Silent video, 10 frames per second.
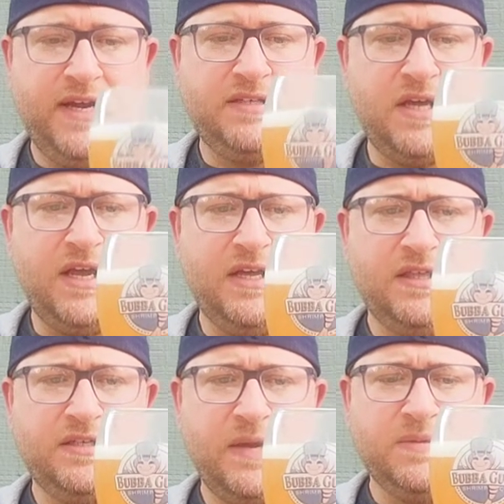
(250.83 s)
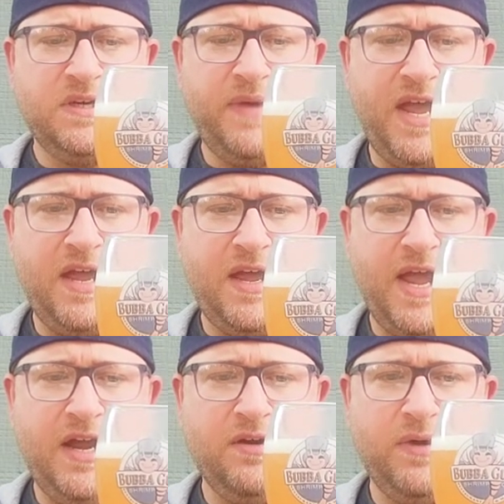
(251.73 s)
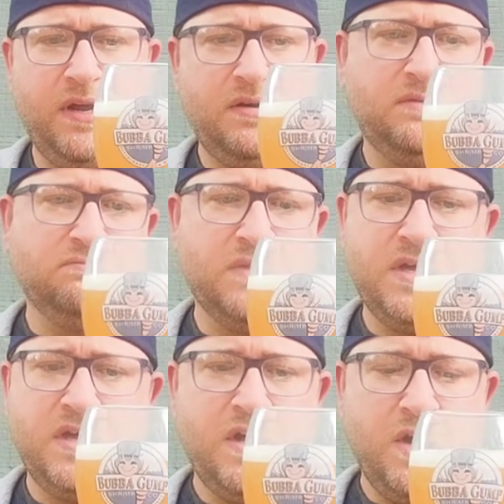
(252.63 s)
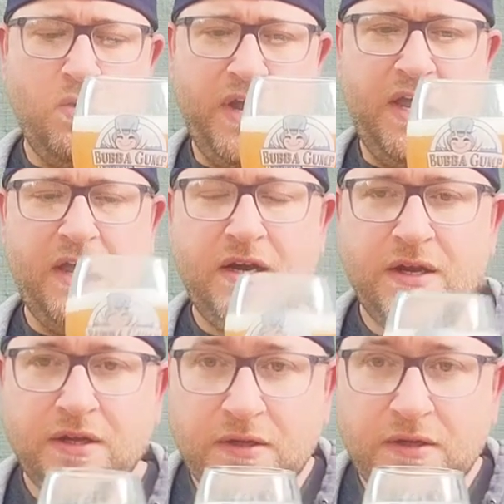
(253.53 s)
decent head that seems to be hanging around, and white head.